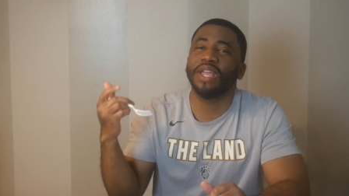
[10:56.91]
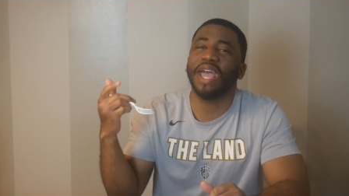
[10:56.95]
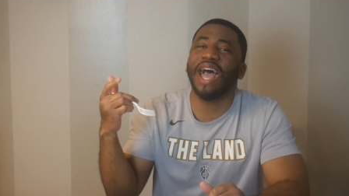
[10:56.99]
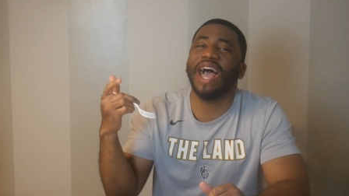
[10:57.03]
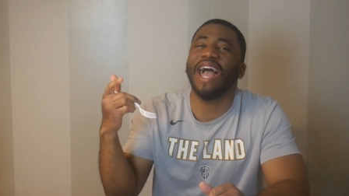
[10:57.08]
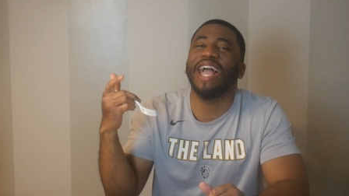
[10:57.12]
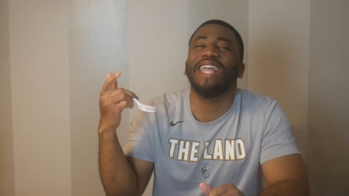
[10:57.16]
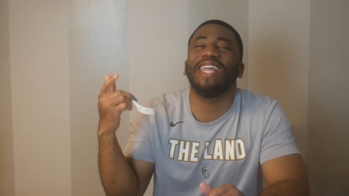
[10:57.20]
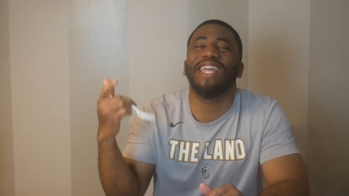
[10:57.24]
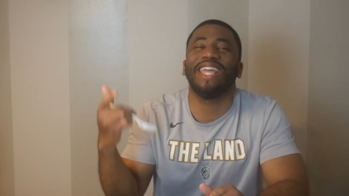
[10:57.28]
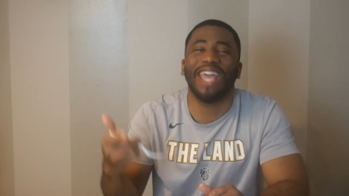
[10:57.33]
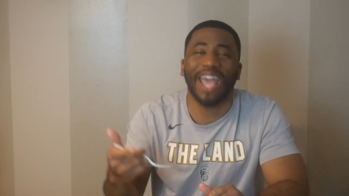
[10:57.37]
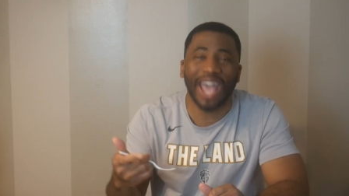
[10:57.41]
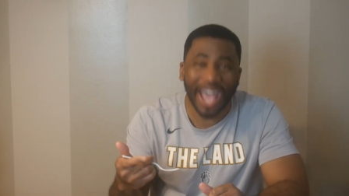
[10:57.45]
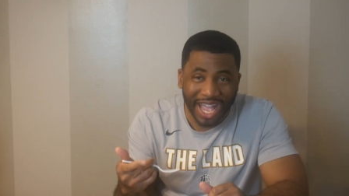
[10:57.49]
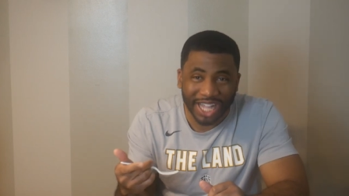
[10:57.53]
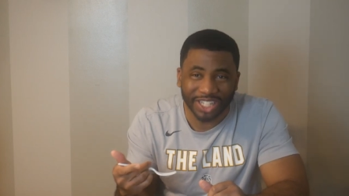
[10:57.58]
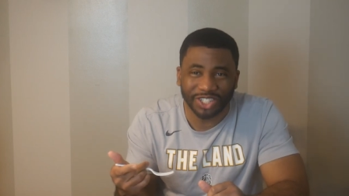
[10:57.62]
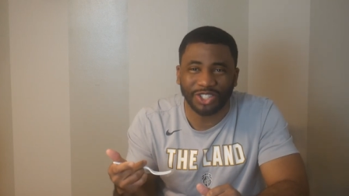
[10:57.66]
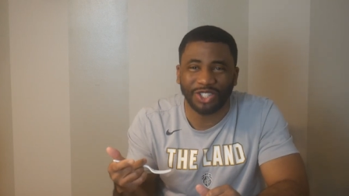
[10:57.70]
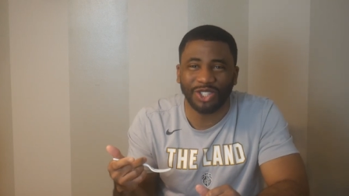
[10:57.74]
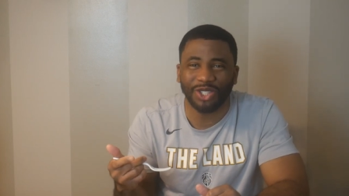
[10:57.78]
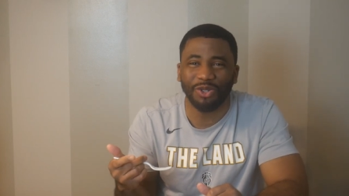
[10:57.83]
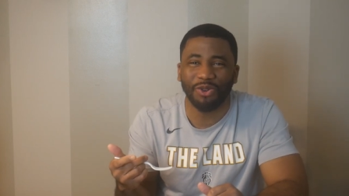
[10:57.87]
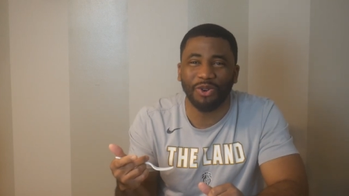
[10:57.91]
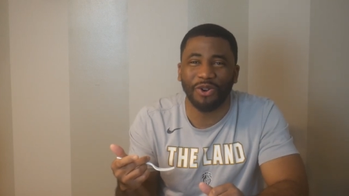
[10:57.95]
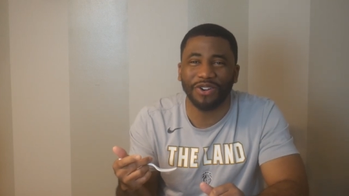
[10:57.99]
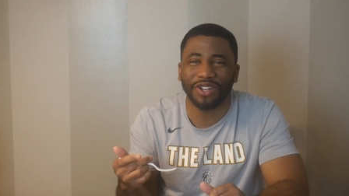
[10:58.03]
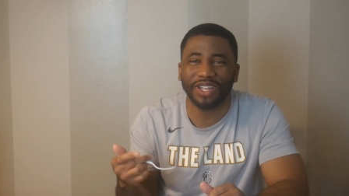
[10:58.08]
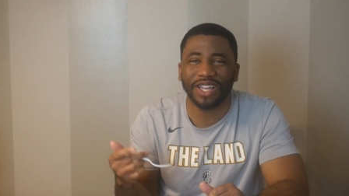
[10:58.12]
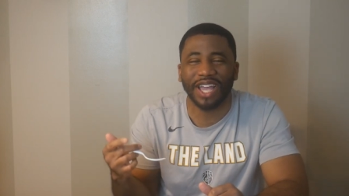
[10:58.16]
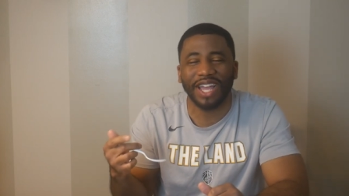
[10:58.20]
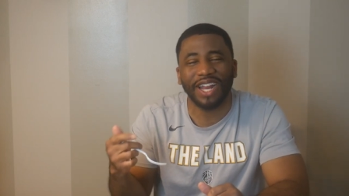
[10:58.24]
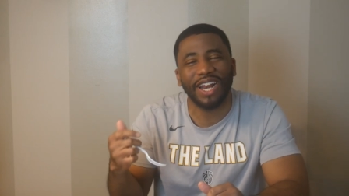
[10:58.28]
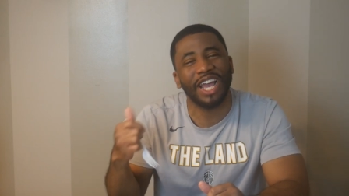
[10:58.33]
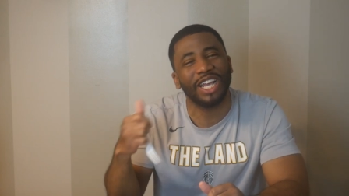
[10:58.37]
I got you,
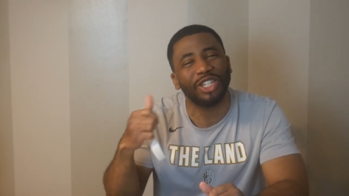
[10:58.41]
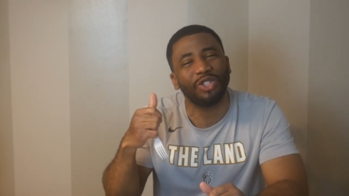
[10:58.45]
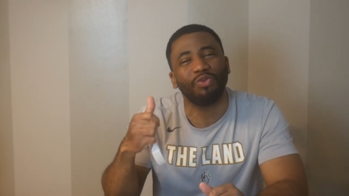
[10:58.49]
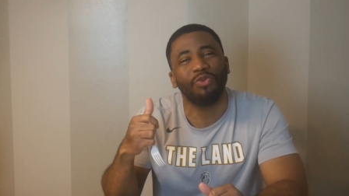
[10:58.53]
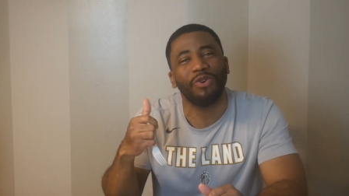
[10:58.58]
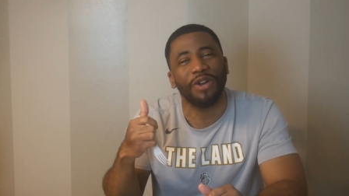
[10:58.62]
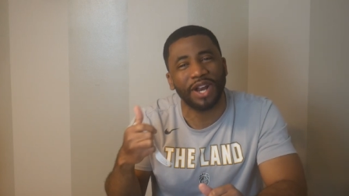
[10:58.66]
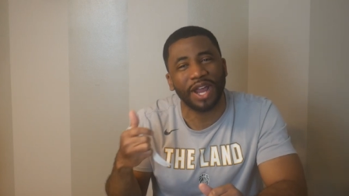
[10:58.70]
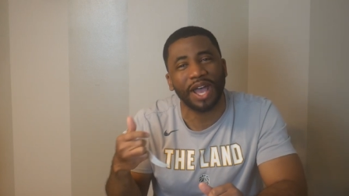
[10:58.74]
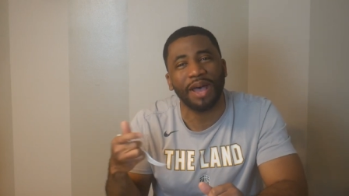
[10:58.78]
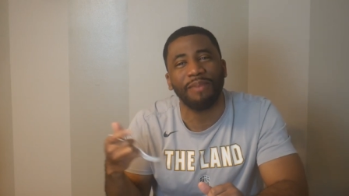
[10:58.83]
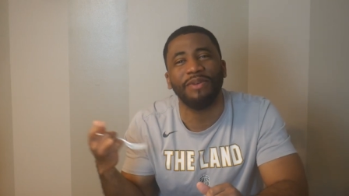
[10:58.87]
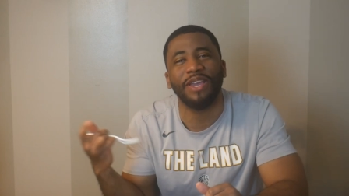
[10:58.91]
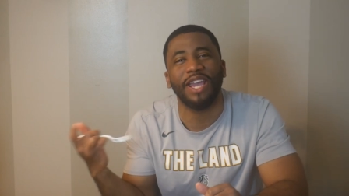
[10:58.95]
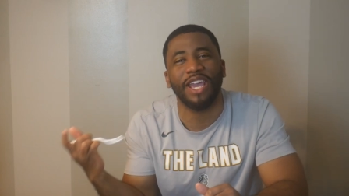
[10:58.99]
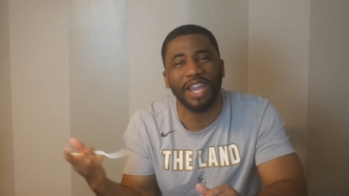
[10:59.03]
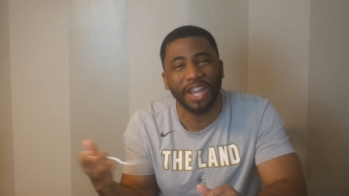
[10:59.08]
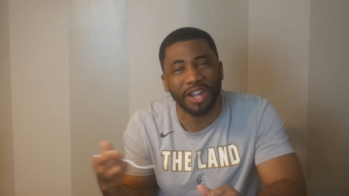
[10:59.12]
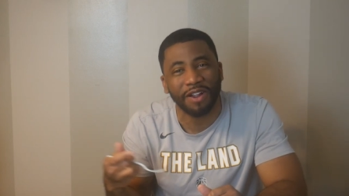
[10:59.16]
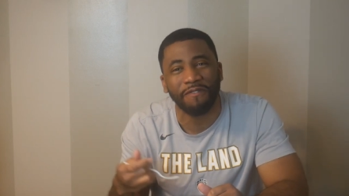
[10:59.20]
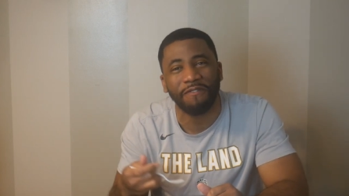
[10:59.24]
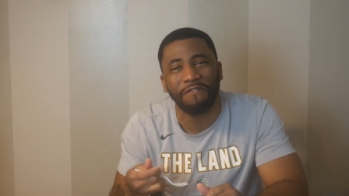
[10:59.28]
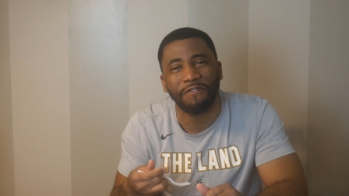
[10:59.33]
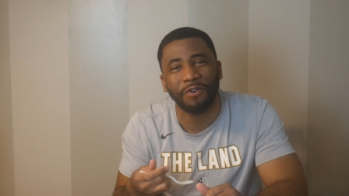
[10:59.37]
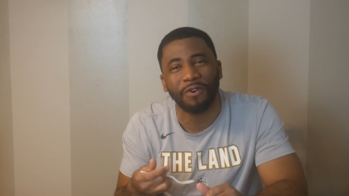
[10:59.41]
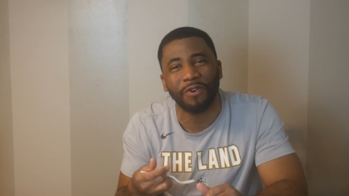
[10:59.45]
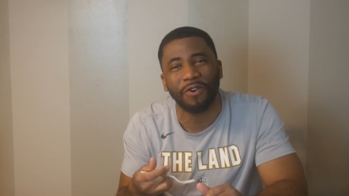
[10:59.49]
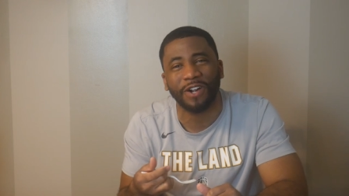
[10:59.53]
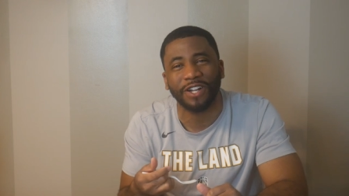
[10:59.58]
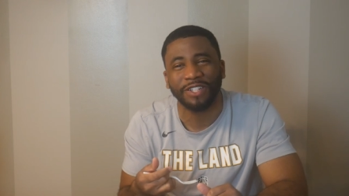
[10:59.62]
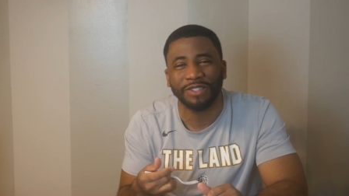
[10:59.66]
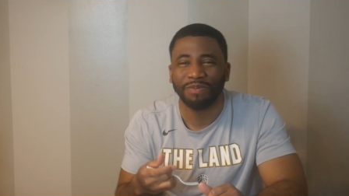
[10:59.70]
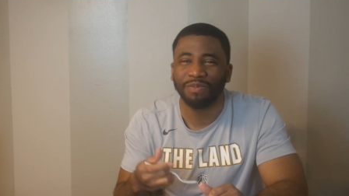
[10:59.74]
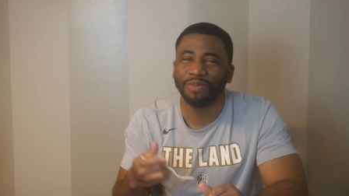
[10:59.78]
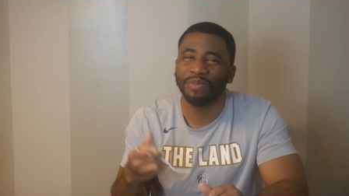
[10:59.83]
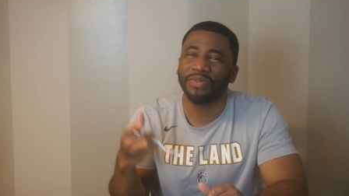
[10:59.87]
okay? That's what I'm here
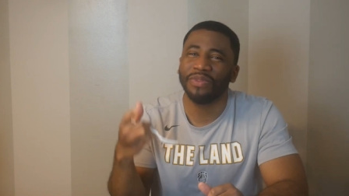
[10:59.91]
for.